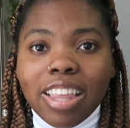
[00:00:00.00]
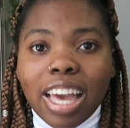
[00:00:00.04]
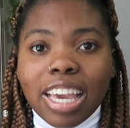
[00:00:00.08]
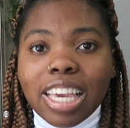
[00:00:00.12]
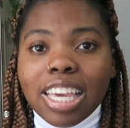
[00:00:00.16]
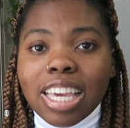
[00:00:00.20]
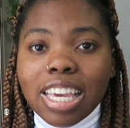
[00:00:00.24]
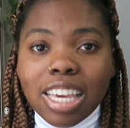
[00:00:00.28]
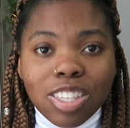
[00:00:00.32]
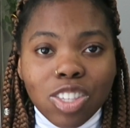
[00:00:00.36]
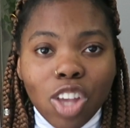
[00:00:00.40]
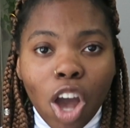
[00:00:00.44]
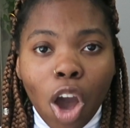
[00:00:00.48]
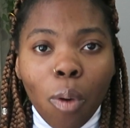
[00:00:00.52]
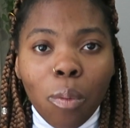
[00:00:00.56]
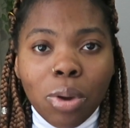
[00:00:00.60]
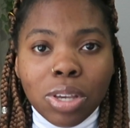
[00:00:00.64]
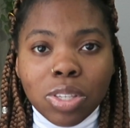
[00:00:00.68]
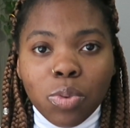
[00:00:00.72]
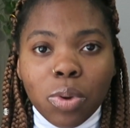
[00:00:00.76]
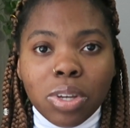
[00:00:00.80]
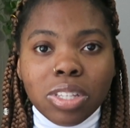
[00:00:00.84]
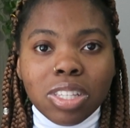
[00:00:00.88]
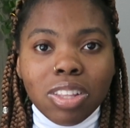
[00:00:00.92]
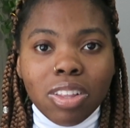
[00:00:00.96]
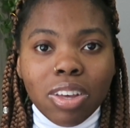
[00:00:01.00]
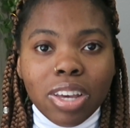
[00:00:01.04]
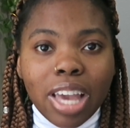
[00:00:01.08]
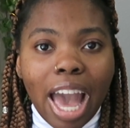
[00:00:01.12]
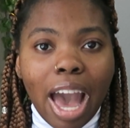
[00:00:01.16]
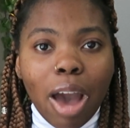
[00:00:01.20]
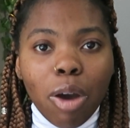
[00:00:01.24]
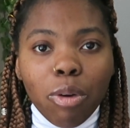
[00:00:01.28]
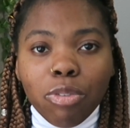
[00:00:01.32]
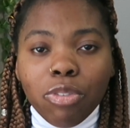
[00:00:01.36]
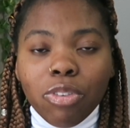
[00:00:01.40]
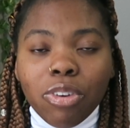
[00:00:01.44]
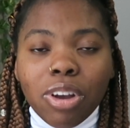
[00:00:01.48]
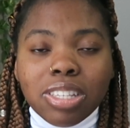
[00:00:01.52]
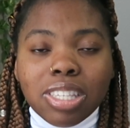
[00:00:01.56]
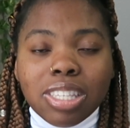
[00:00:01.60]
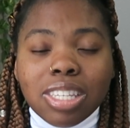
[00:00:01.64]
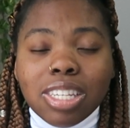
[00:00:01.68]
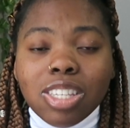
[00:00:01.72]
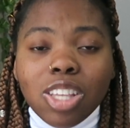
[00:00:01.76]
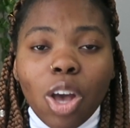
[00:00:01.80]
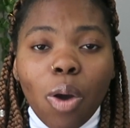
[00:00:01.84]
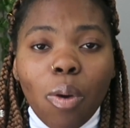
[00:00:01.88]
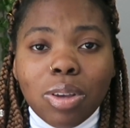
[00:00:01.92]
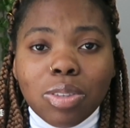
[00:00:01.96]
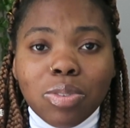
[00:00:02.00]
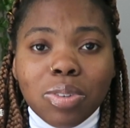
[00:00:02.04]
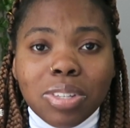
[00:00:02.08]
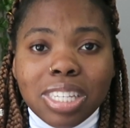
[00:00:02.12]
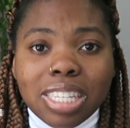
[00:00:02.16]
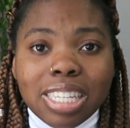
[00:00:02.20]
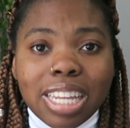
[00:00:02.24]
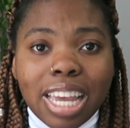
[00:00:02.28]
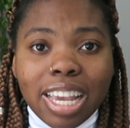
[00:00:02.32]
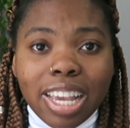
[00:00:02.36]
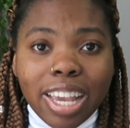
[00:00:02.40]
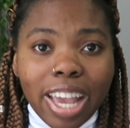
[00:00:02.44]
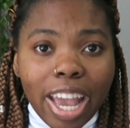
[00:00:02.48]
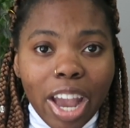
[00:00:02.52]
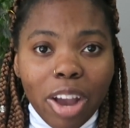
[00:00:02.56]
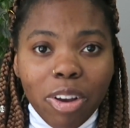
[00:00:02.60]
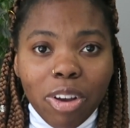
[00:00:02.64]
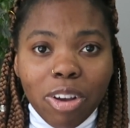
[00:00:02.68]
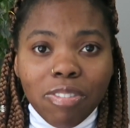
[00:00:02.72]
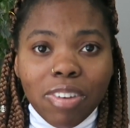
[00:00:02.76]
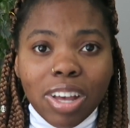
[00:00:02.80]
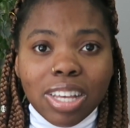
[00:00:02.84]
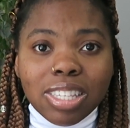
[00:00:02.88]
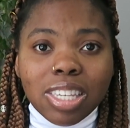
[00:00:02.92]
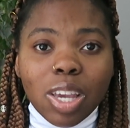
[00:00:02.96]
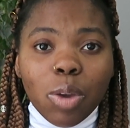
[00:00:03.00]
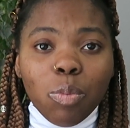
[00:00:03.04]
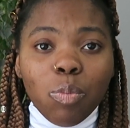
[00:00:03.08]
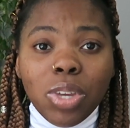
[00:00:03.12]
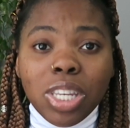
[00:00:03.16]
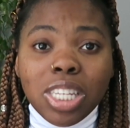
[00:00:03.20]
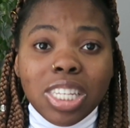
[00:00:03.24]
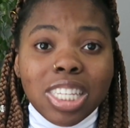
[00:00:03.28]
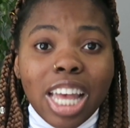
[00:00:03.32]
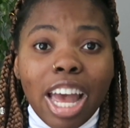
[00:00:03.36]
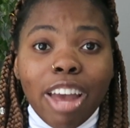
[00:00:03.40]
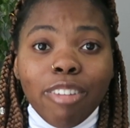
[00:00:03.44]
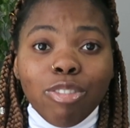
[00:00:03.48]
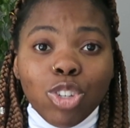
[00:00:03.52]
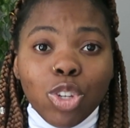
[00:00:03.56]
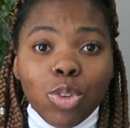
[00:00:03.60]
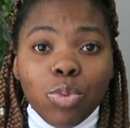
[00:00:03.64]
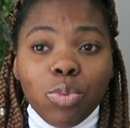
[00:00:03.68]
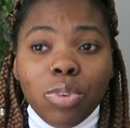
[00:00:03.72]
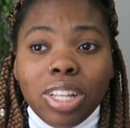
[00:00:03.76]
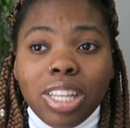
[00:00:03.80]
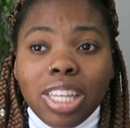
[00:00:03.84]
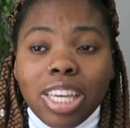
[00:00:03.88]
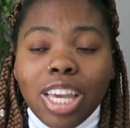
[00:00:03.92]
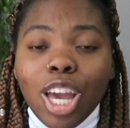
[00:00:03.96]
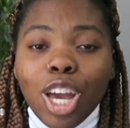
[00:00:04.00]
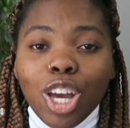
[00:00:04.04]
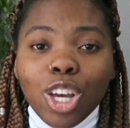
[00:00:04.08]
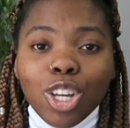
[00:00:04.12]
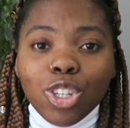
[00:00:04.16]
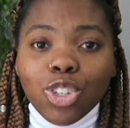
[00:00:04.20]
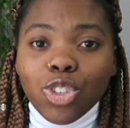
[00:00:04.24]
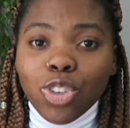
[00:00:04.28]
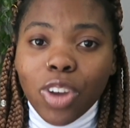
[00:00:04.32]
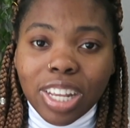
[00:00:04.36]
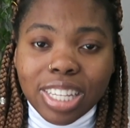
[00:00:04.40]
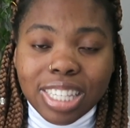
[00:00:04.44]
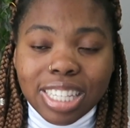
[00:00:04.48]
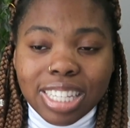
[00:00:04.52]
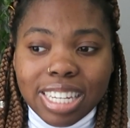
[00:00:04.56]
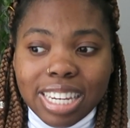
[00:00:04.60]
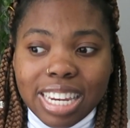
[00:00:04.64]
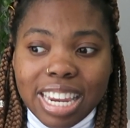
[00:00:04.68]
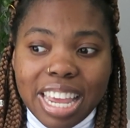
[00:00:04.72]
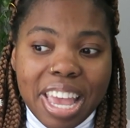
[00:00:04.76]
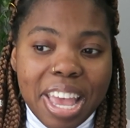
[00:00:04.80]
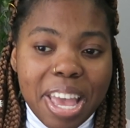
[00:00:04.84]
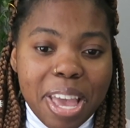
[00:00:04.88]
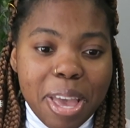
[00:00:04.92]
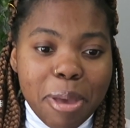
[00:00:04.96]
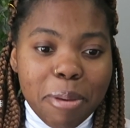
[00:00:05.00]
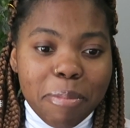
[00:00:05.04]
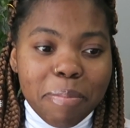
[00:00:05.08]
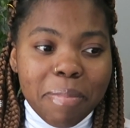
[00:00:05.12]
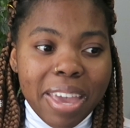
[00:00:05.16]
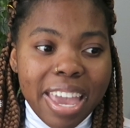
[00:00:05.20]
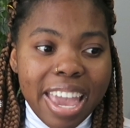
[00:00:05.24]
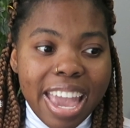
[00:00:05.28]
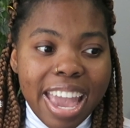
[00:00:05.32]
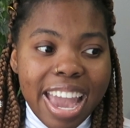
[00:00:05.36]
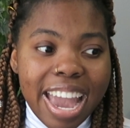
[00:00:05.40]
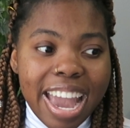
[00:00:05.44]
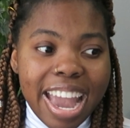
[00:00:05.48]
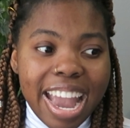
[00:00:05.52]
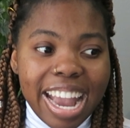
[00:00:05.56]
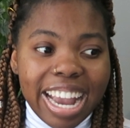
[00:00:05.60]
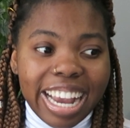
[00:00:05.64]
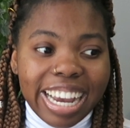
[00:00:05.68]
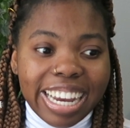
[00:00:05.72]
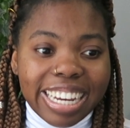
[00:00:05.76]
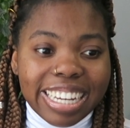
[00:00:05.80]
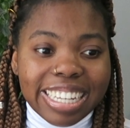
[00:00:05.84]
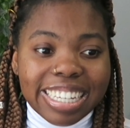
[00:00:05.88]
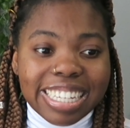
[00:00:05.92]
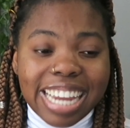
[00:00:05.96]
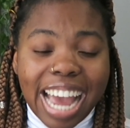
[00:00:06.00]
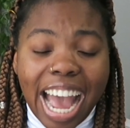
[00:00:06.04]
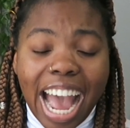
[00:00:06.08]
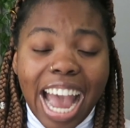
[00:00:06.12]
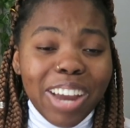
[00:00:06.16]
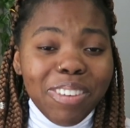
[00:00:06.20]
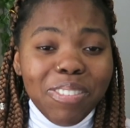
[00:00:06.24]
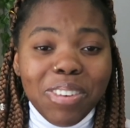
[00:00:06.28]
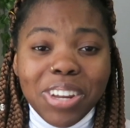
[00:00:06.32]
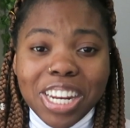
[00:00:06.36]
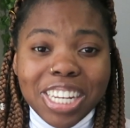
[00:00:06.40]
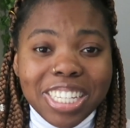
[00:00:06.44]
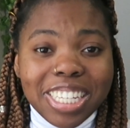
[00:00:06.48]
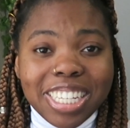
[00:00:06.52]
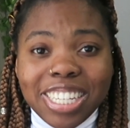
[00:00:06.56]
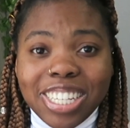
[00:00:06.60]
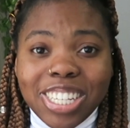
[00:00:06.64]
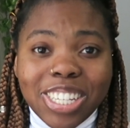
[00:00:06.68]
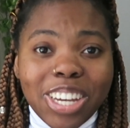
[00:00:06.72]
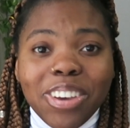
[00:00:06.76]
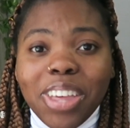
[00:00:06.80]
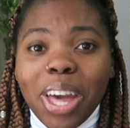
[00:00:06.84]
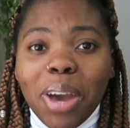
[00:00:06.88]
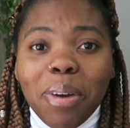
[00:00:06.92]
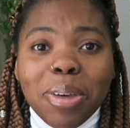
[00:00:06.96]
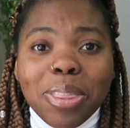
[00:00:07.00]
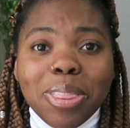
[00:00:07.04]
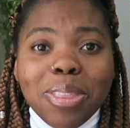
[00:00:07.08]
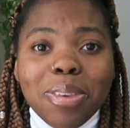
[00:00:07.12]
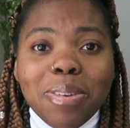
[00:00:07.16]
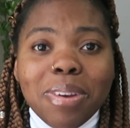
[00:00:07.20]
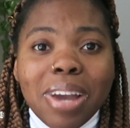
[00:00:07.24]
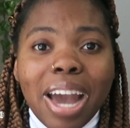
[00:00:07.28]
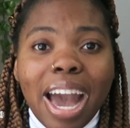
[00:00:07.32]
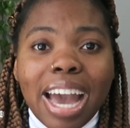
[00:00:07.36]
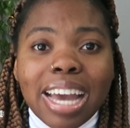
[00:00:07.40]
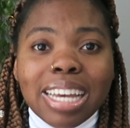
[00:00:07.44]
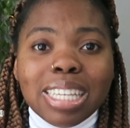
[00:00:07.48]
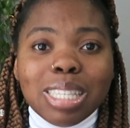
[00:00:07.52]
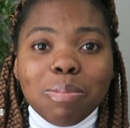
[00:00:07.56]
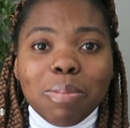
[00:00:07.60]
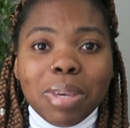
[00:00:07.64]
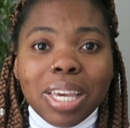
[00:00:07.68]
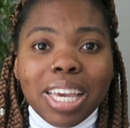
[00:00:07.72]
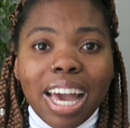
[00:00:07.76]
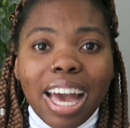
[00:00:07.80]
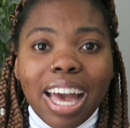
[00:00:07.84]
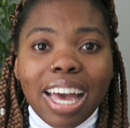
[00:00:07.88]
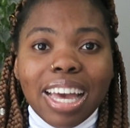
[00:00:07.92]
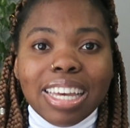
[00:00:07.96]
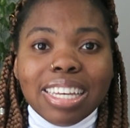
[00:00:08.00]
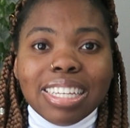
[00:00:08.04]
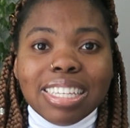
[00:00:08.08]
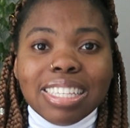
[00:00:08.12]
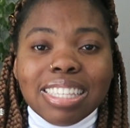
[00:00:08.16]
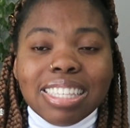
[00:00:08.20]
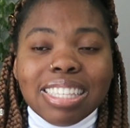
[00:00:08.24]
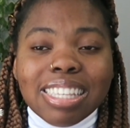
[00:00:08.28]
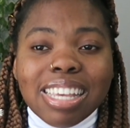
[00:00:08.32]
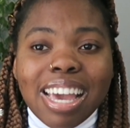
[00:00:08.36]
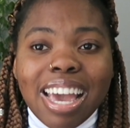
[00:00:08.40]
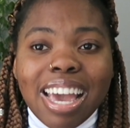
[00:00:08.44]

like, he's always going to look out for us and he's always going to take care of us, and we just have to really trust in him. And I wanted to share that with you guys because